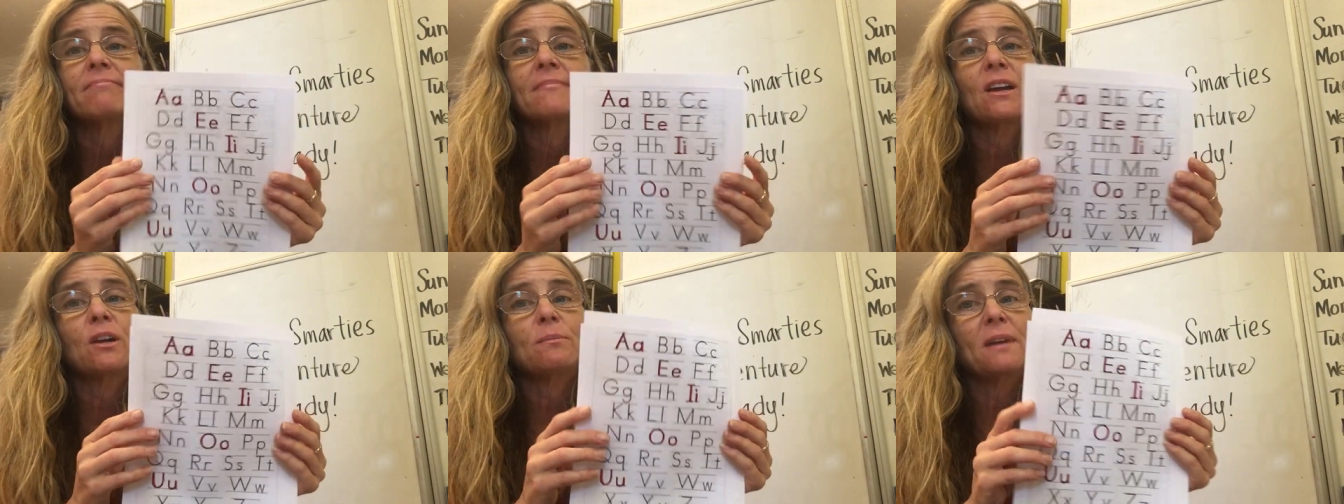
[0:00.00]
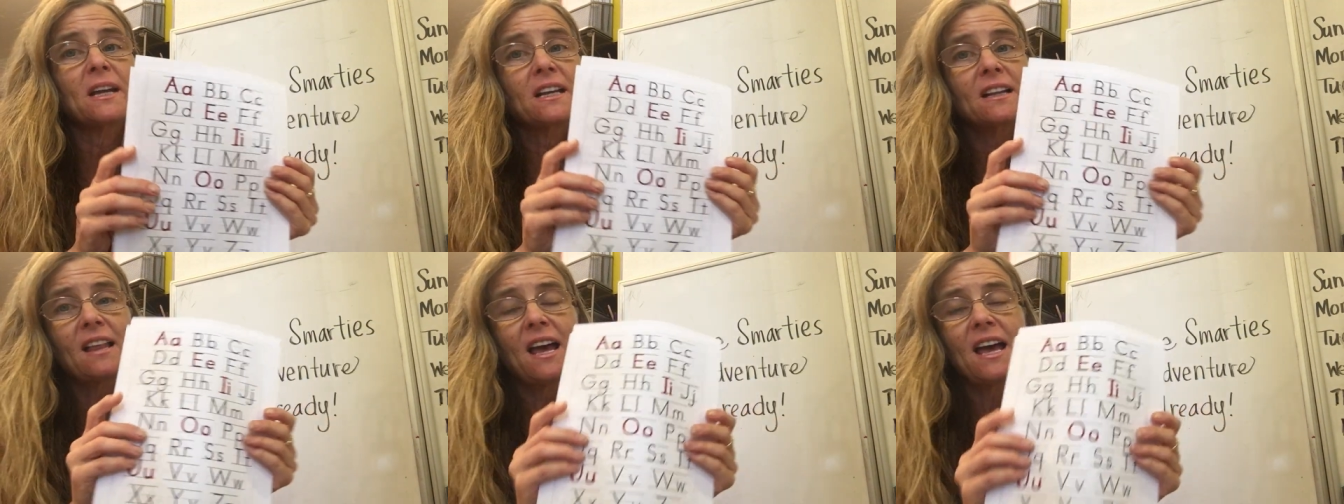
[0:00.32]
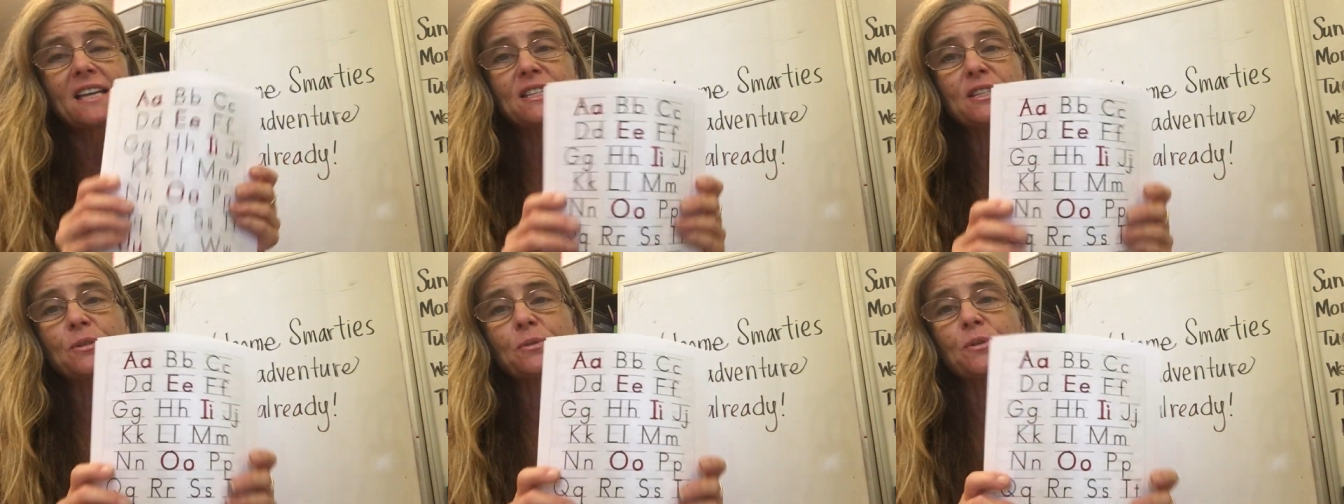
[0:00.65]
Now, in my
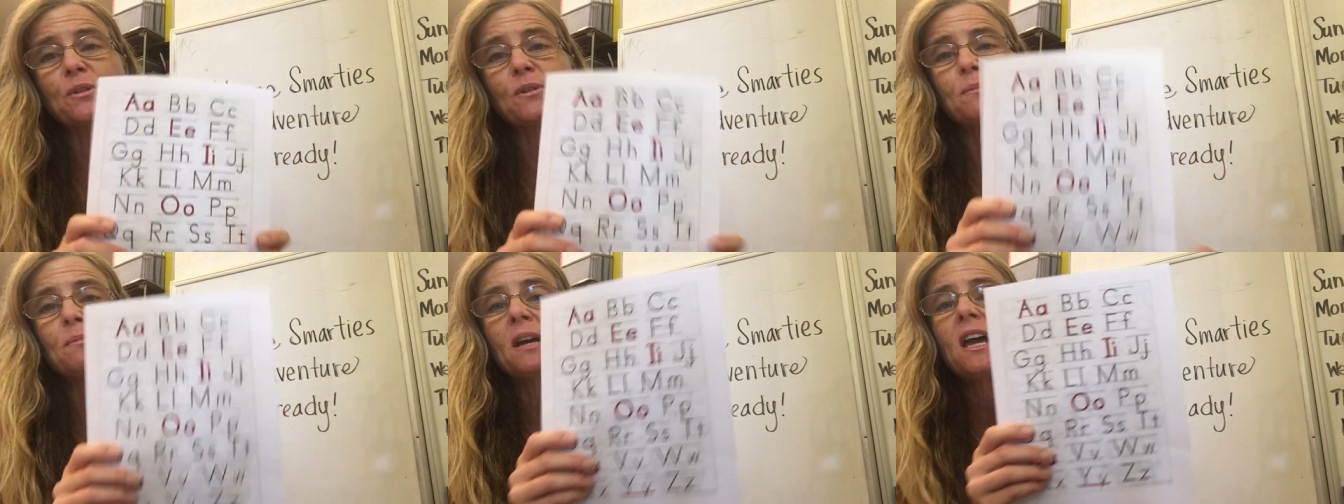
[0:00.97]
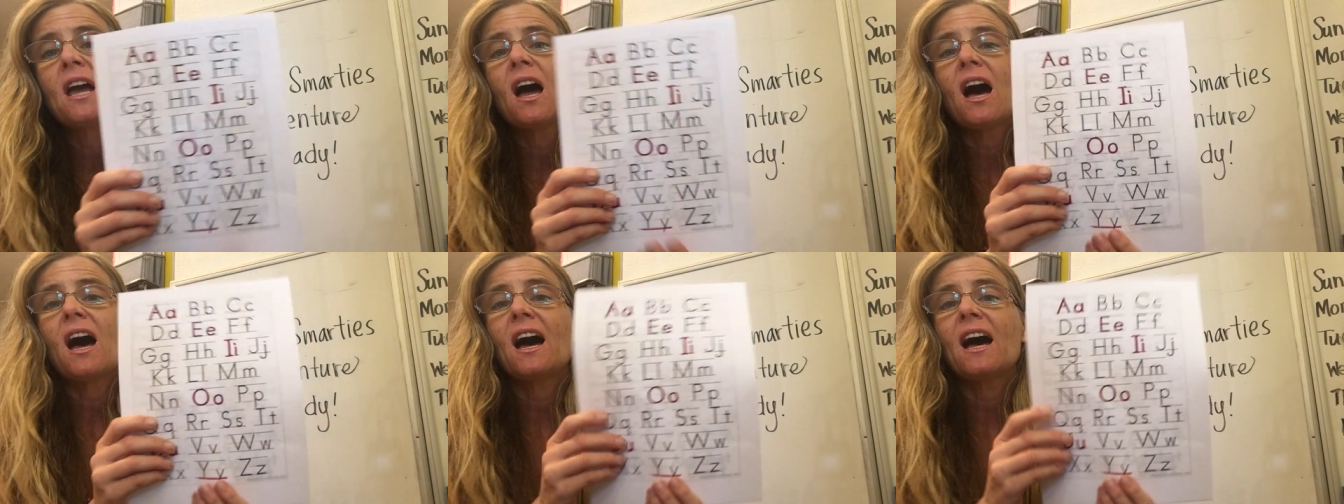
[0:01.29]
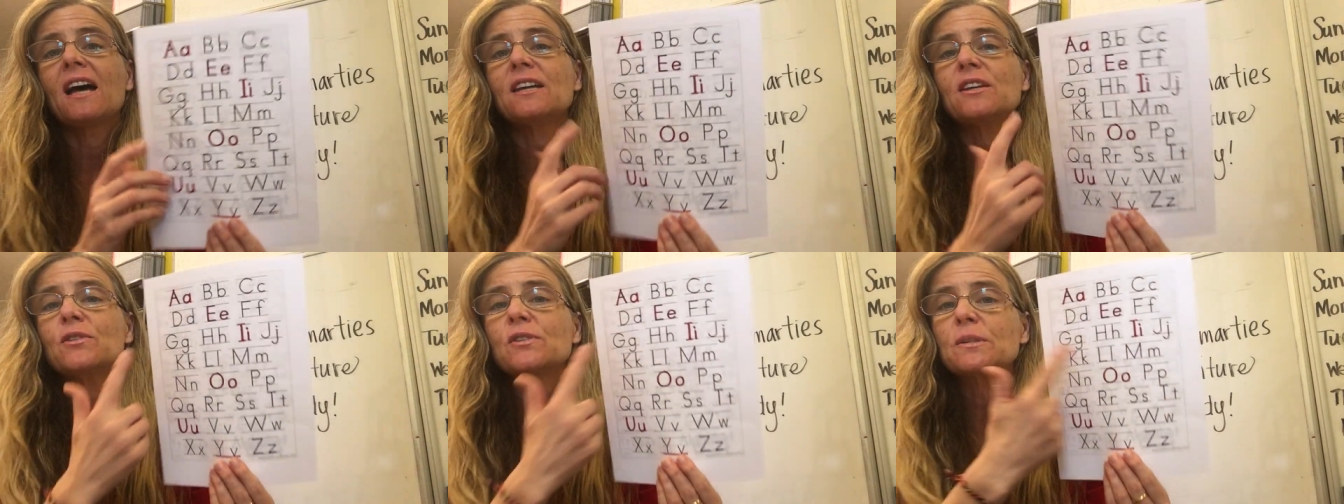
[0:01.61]
classroom,
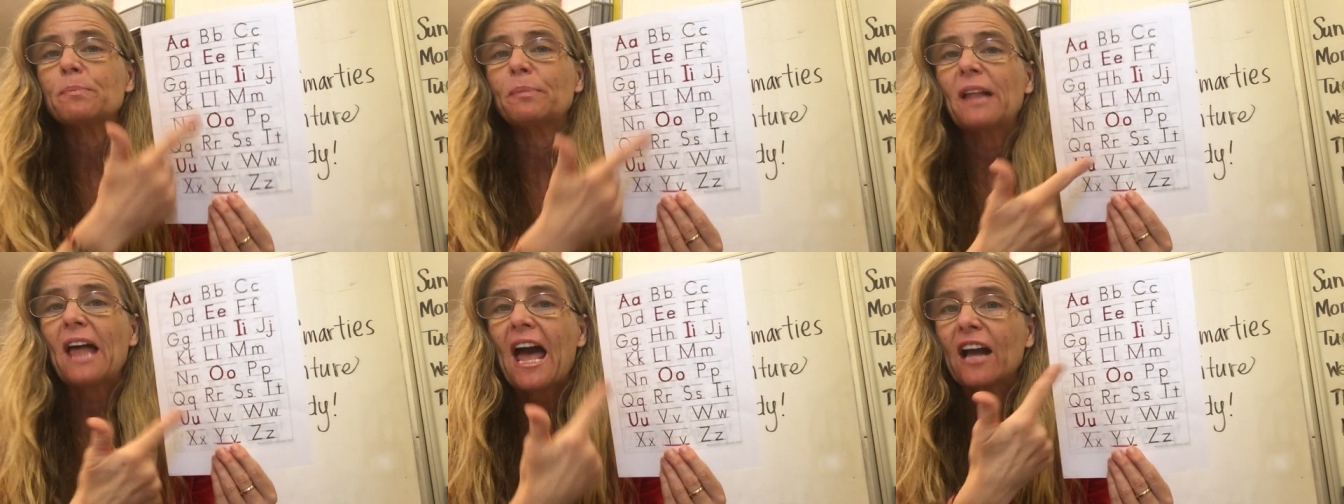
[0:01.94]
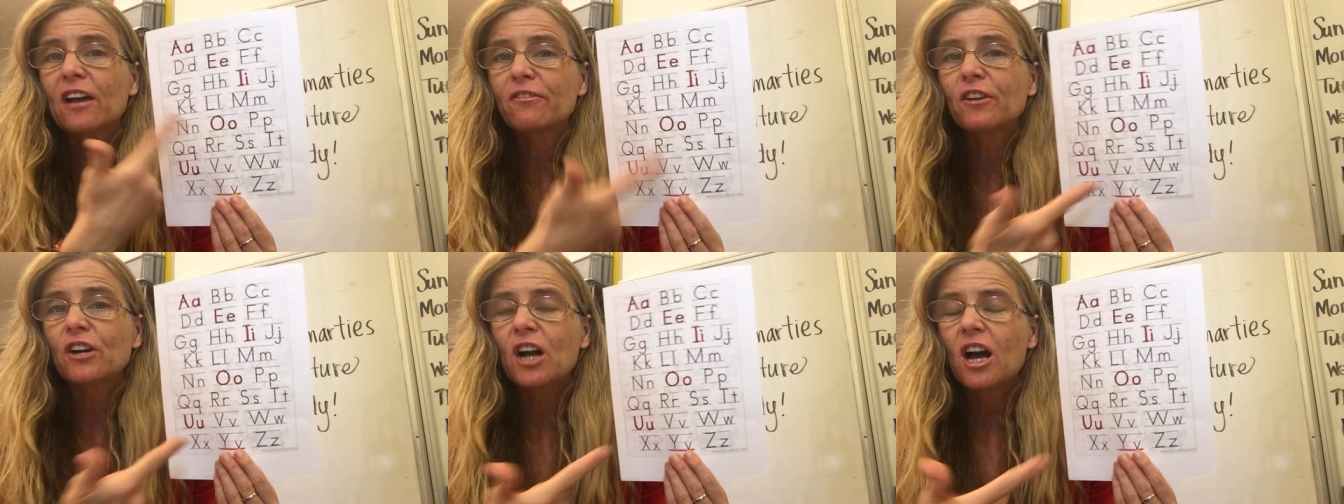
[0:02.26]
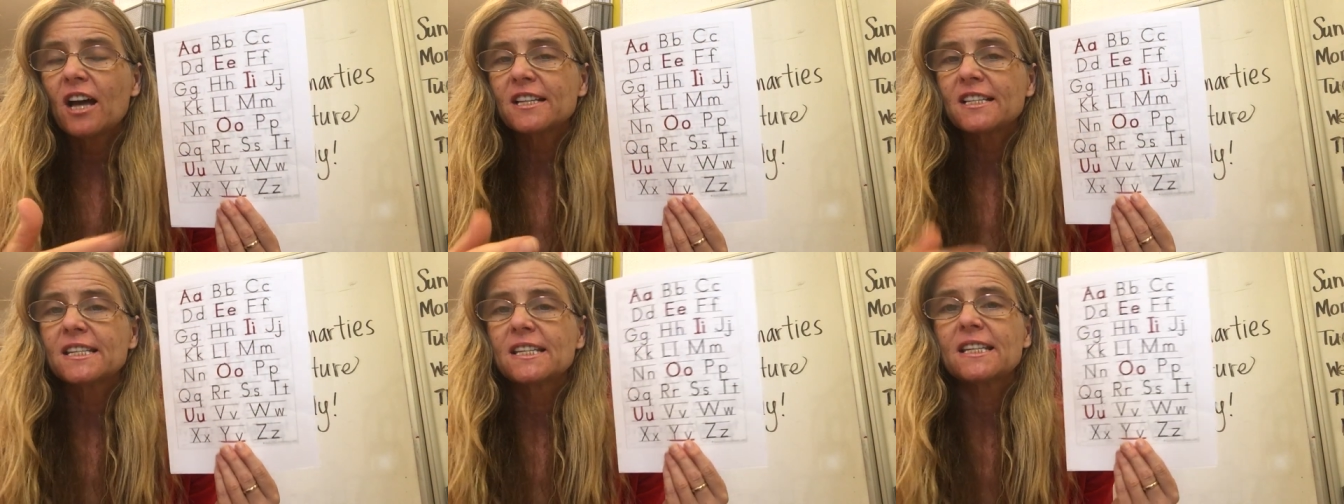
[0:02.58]
I use black for
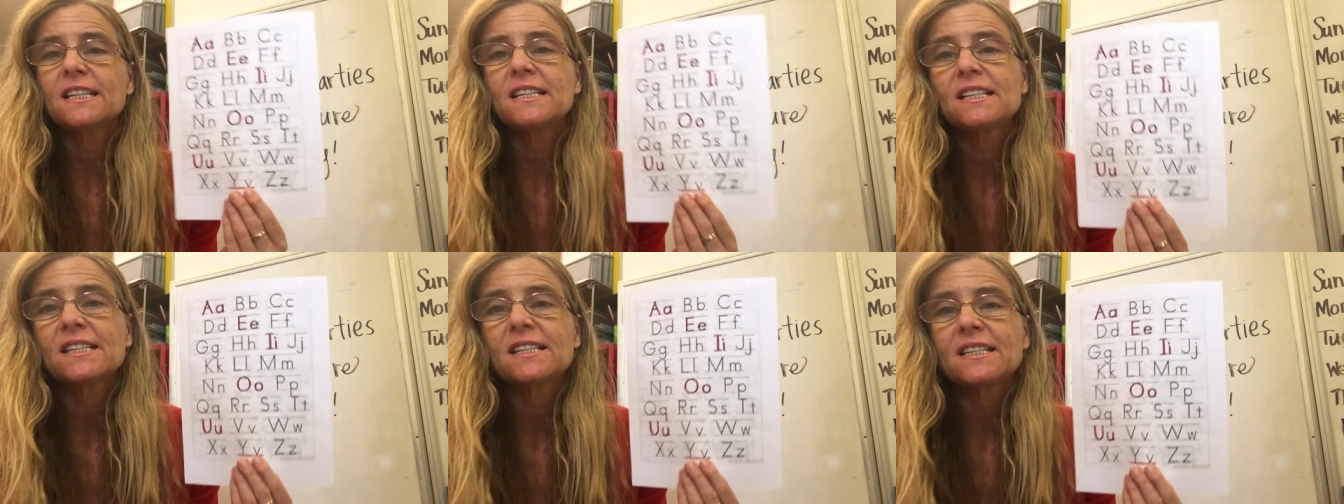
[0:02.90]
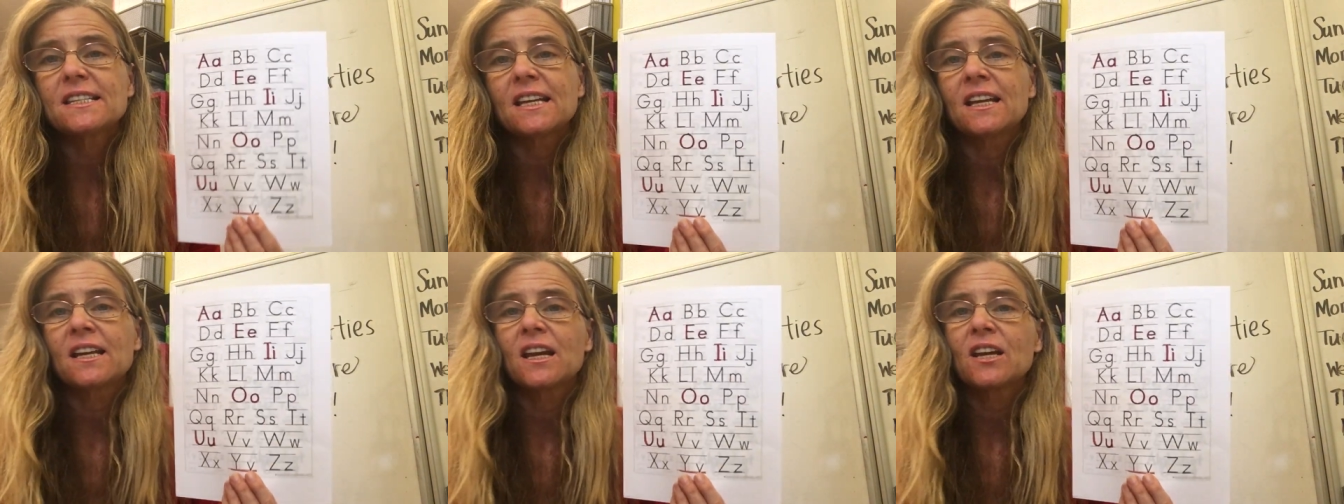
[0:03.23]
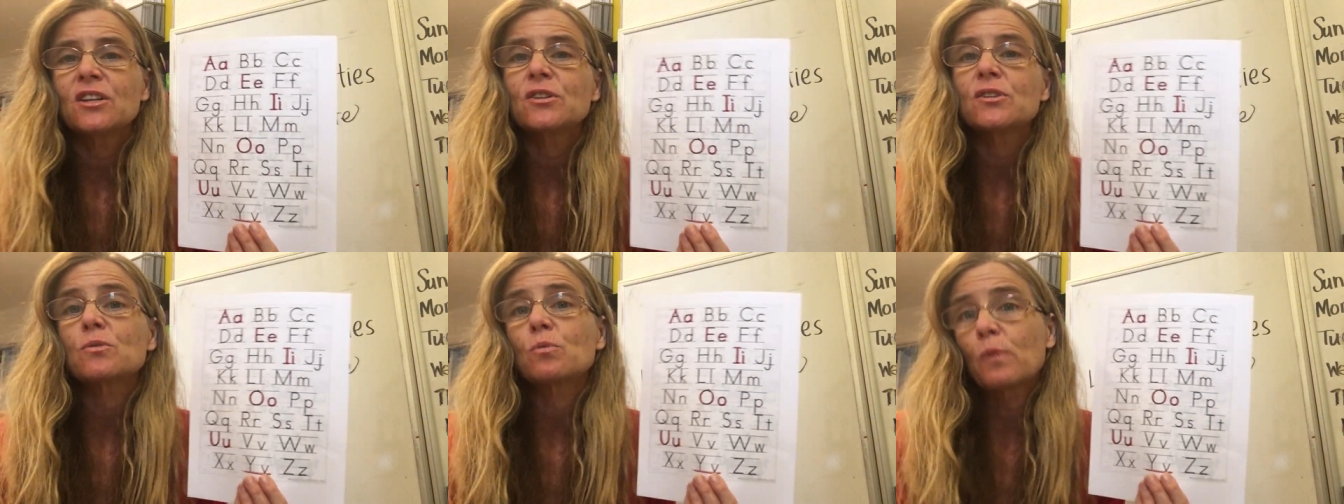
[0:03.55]
consonants and
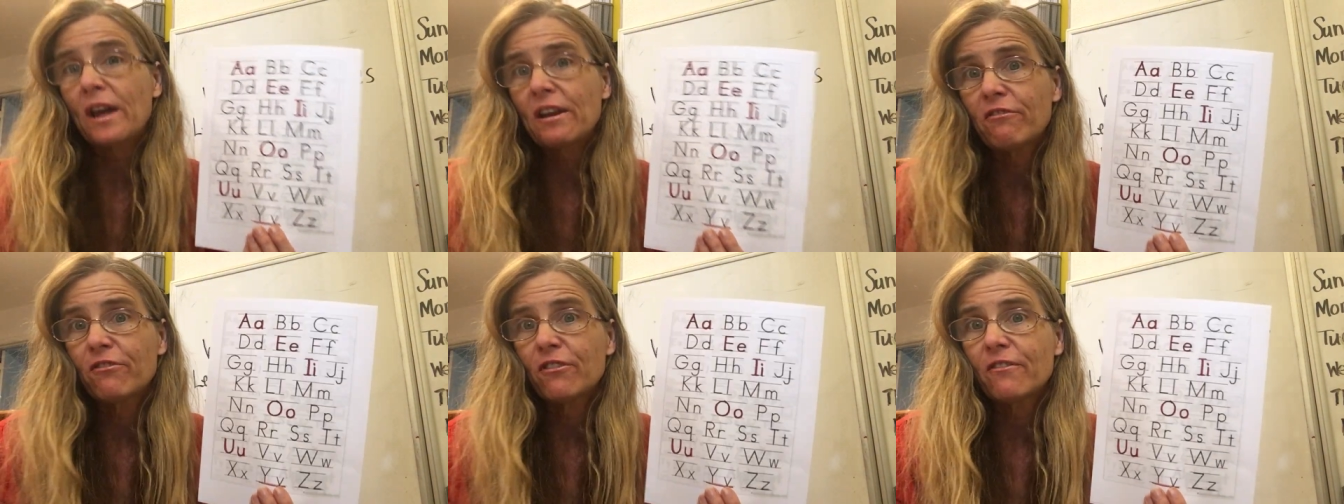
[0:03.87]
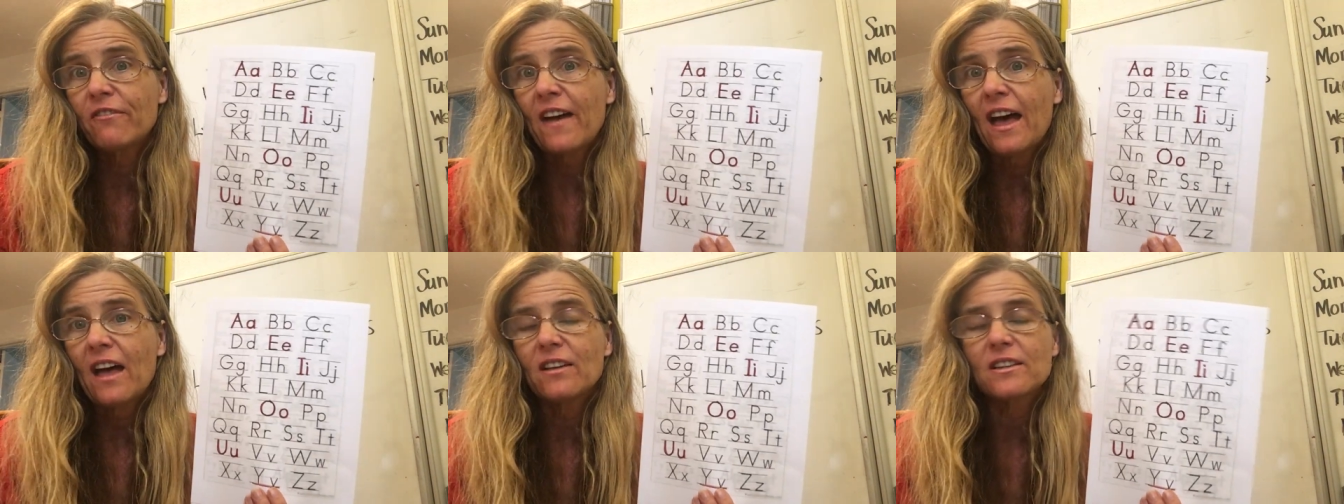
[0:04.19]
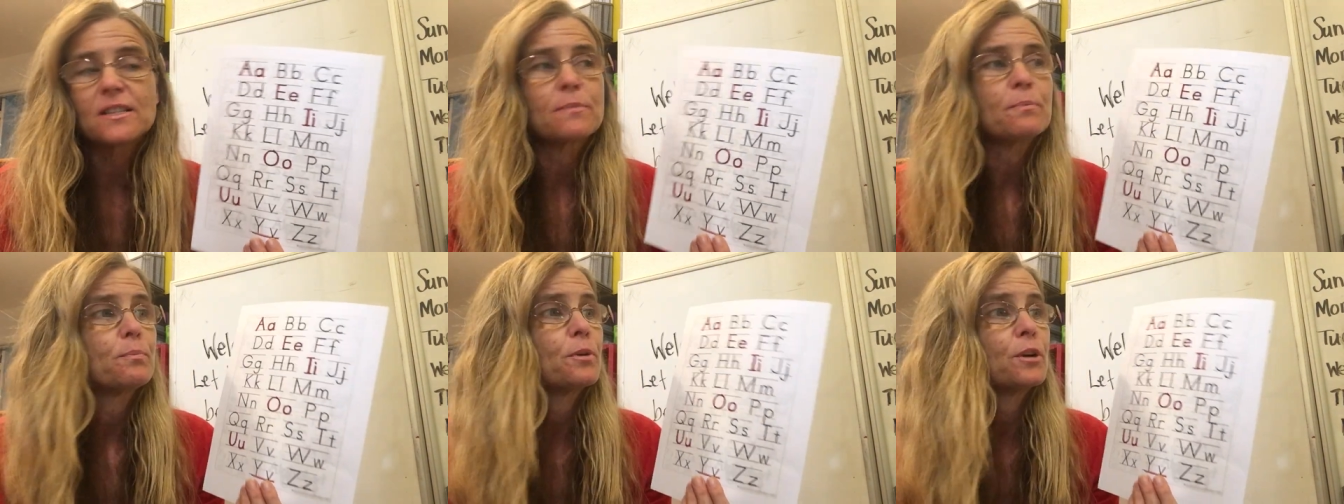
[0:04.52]
I use red for vowels,